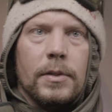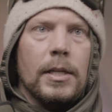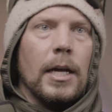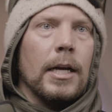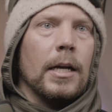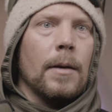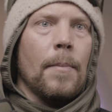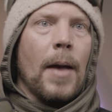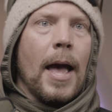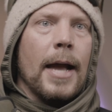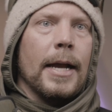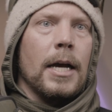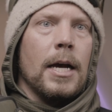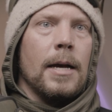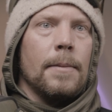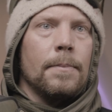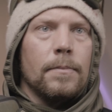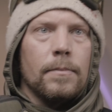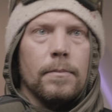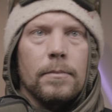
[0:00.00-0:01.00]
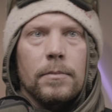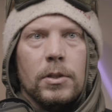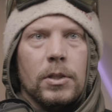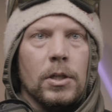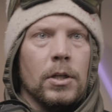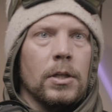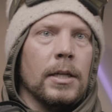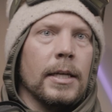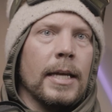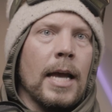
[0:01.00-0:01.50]
suck it back up,
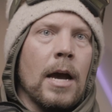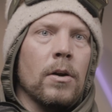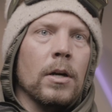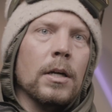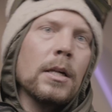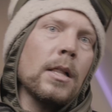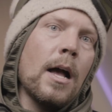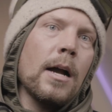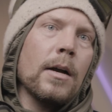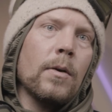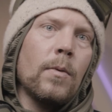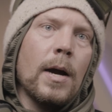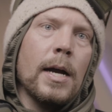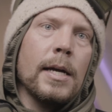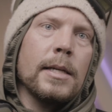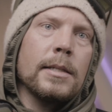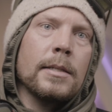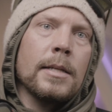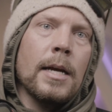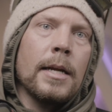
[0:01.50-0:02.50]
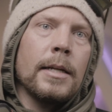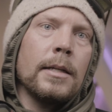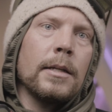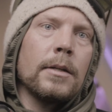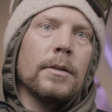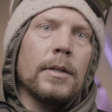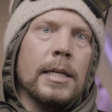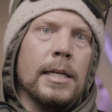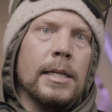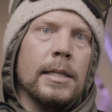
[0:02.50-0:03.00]
turn it counterclockwise
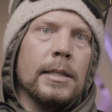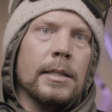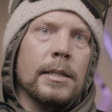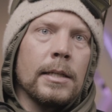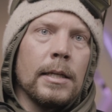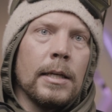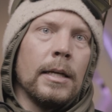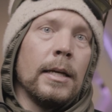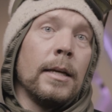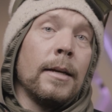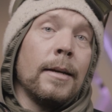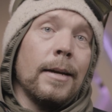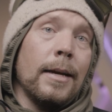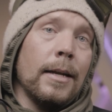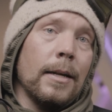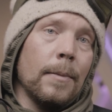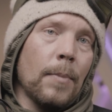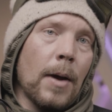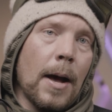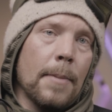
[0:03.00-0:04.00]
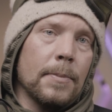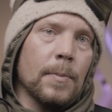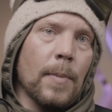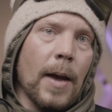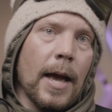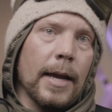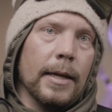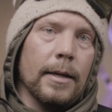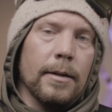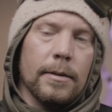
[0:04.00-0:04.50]
90 degrees, and it
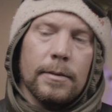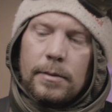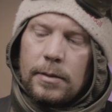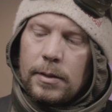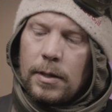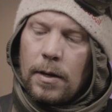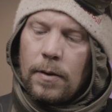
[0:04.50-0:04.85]
pops back in.